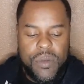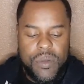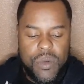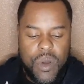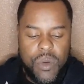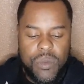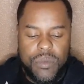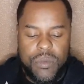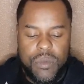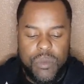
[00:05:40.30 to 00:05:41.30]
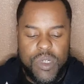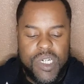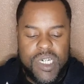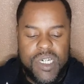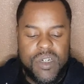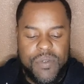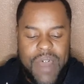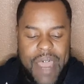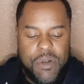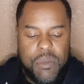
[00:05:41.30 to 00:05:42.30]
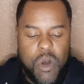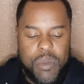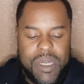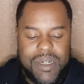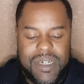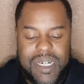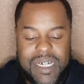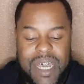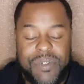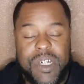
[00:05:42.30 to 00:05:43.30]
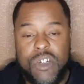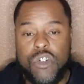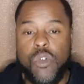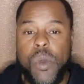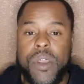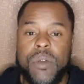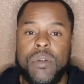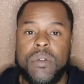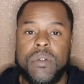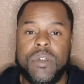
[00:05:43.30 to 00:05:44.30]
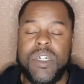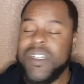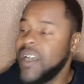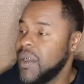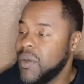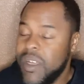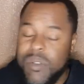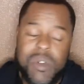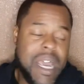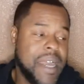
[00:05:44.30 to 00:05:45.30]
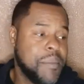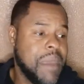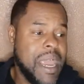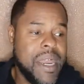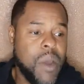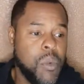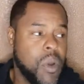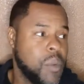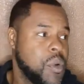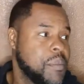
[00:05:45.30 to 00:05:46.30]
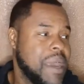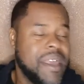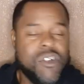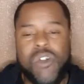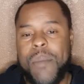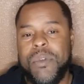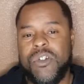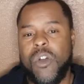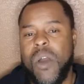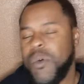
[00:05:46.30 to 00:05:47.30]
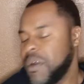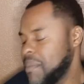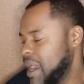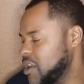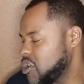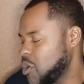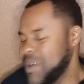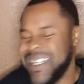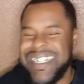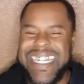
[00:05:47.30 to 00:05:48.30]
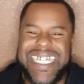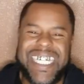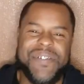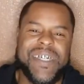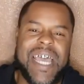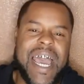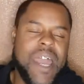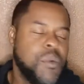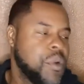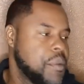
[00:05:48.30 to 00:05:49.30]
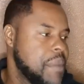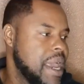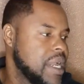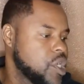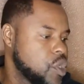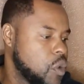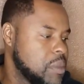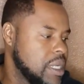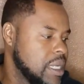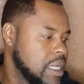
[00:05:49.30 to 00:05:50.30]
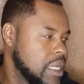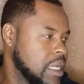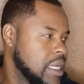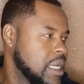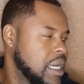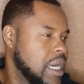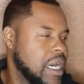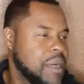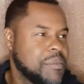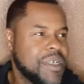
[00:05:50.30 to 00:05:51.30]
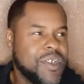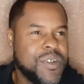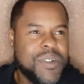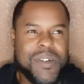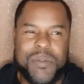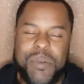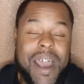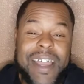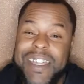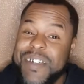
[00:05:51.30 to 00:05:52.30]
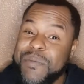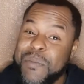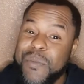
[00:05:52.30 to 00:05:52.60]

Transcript: you know, when she's in survival mode because it'll definitely destroy you. She'll tell you this is kind of man I want. I want a man to drop his guard. I want a man to show me his sensitive side. I want a man to show me um, probably his